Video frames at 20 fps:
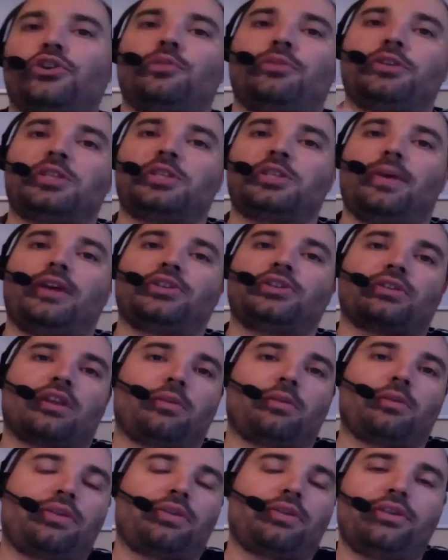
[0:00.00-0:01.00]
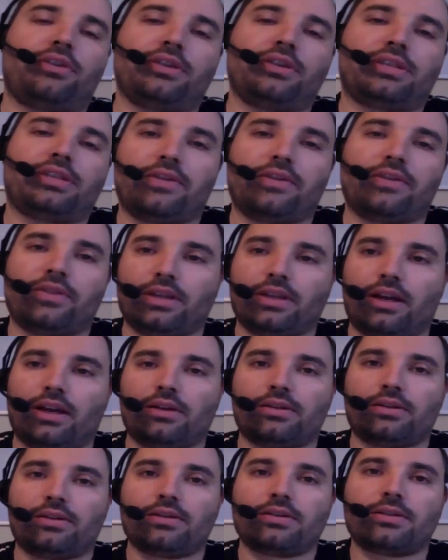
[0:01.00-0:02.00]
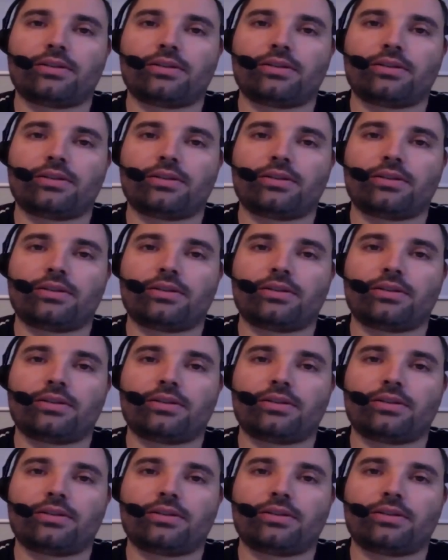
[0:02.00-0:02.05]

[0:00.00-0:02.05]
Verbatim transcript: special, it's going to to thirty-seven dollars,